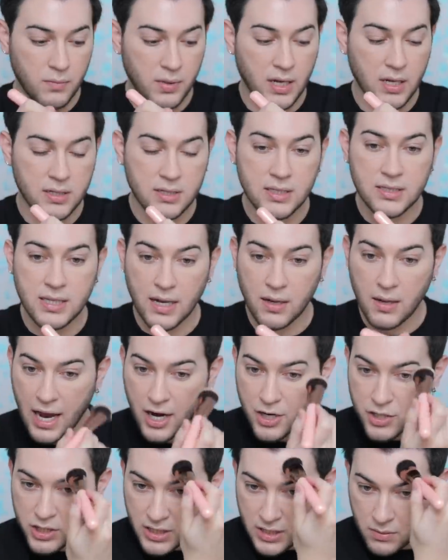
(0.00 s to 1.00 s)
because it's like
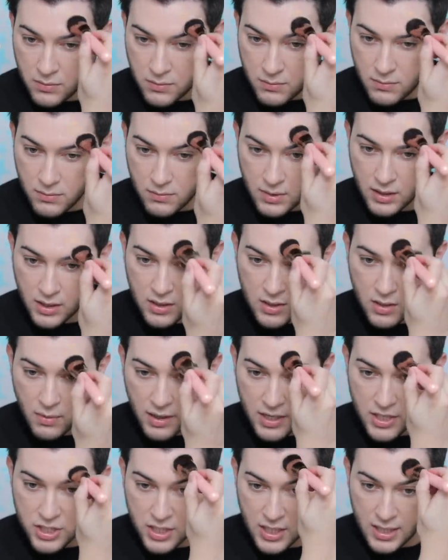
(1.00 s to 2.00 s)
actually you know,
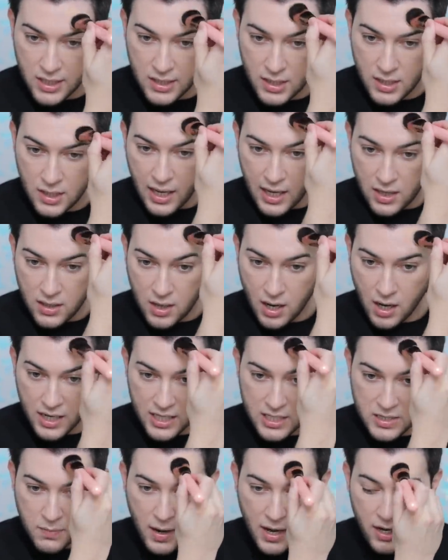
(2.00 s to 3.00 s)
my shade and not
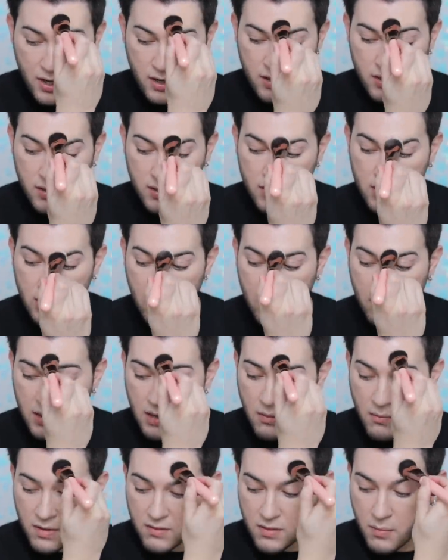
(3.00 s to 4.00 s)
expired. You know what I
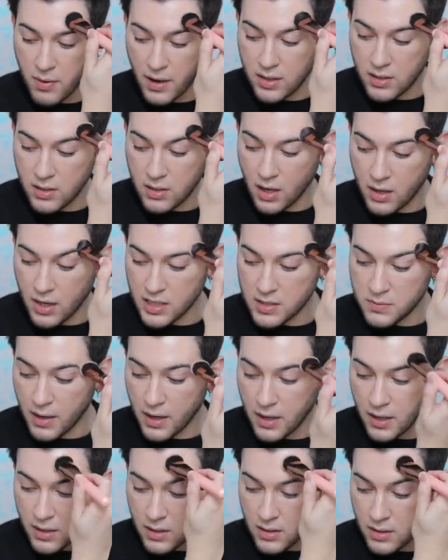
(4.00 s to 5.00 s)
mean? I'm gonna have to buy a
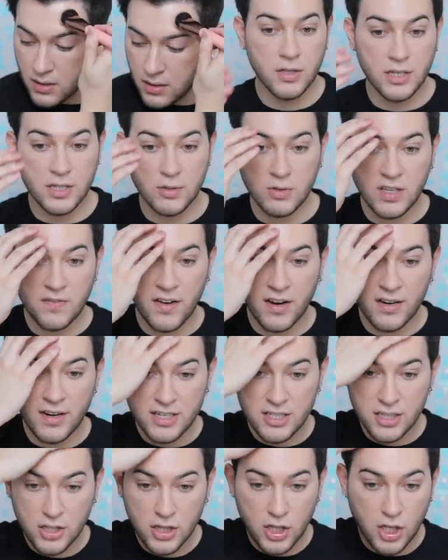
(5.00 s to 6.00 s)
non-expired. So this is what the
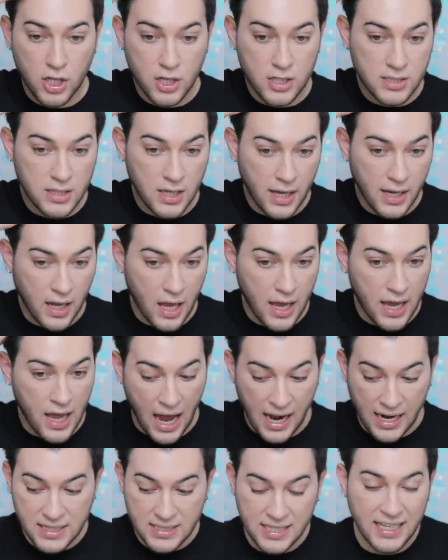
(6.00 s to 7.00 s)
foundation looks like. It
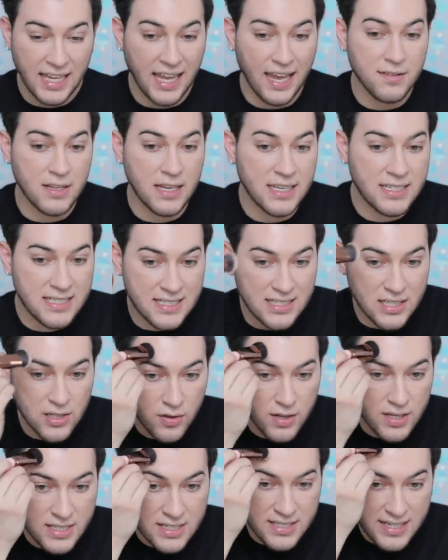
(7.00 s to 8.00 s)
honestly gives, it's
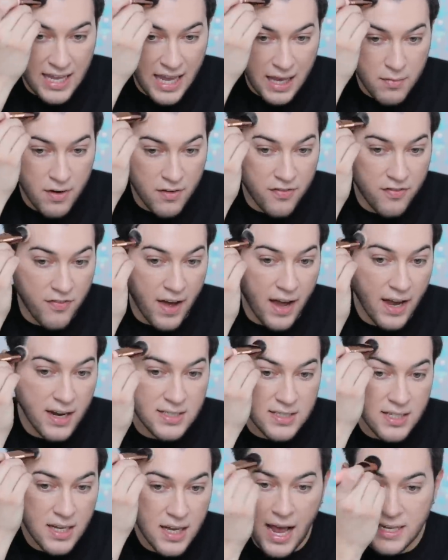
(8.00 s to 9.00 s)
still the same
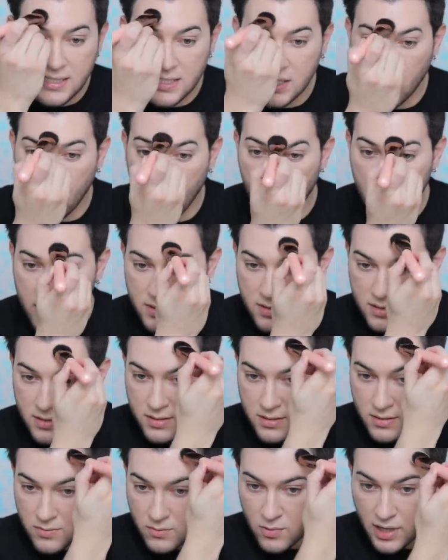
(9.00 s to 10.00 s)
effect as it
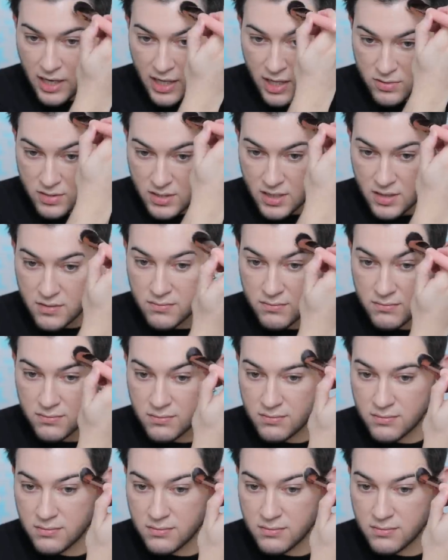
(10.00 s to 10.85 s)
was when I used it